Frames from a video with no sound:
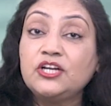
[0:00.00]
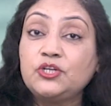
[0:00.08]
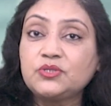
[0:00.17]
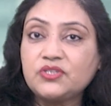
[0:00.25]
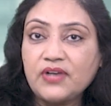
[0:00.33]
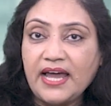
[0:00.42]

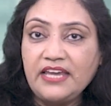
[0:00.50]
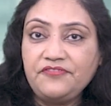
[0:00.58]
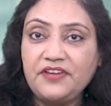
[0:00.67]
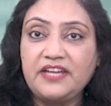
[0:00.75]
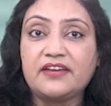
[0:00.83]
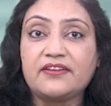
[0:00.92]
To
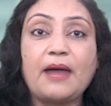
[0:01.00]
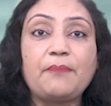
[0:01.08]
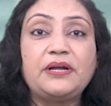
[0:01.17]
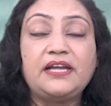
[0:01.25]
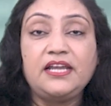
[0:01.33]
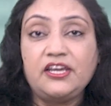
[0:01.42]
thrive in a
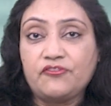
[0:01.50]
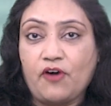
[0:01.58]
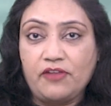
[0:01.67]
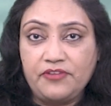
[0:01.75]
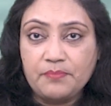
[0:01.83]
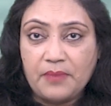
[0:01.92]
rapidly
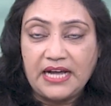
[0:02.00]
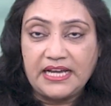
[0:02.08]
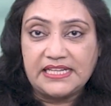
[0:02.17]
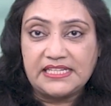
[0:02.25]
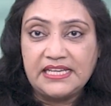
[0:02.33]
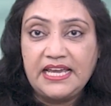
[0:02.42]
evolving
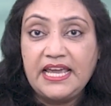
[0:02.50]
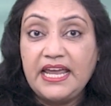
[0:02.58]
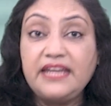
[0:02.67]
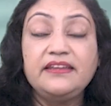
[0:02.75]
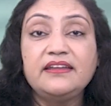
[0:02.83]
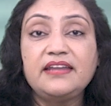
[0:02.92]
market,
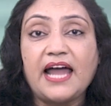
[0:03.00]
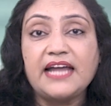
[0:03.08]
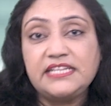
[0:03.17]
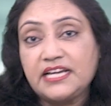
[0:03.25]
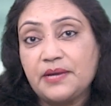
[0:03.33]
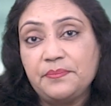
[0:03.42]
Indian
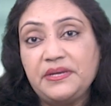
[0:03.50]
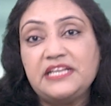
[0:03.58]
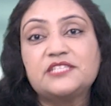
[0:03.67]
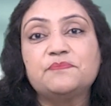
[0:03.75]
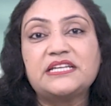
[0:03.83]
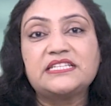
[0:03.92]
IT
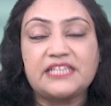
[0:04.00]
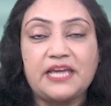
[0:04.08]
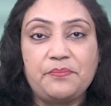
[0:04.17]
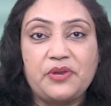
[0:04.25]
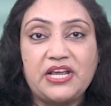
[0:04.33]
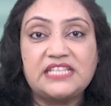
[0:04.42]
companies must
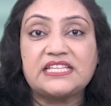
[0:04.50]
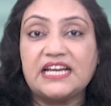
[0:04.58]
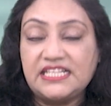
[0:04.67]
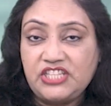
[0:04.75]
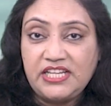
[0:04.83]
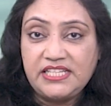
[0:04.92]
embrace
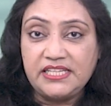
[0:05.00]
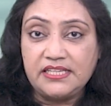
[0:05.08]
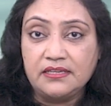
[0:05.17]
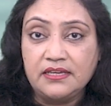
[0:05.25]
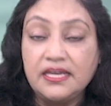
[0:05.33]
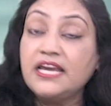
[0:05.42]

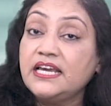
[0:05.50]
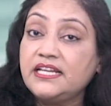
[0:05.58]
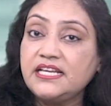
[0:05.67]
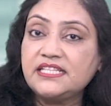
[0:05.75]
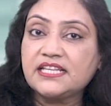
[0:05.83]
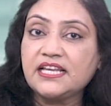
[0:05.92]
agility,
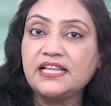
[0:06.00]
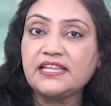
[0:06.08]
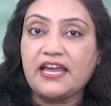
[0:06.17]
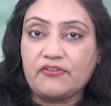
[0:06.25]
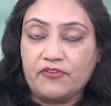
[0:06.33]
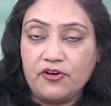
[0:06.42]
reskill
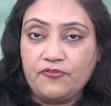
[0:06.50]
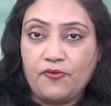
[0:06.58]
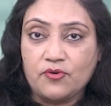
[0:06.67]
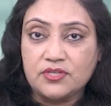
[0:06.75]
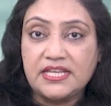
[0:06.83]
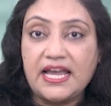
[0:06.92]
their
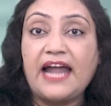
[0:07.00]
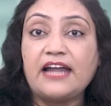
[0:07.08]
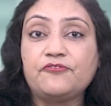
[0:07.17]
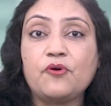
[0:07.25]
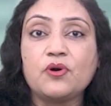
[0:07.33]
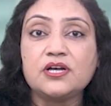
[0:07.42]
workforce,
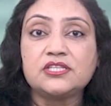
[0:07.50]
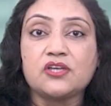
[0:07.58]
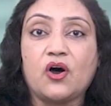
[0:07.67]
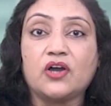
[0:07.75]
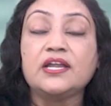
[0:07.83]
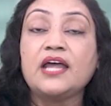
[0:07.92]
and focus
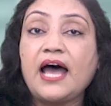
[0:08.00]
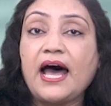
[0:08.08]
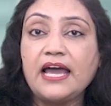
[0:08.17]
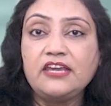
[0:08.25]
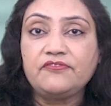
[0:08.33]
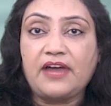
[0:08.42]
on
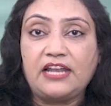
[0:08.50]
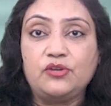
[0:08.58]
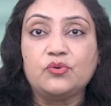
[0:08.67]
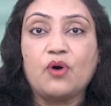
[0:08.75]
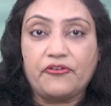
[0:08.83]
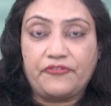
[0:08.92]

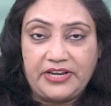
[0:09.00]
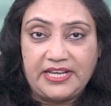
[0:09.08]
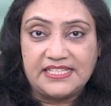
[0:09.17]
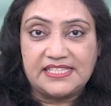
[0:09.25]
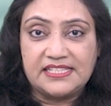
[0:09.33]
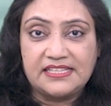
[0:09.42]
high-value
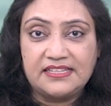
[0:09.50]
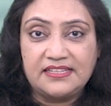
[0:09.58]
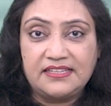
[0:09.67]
offerings.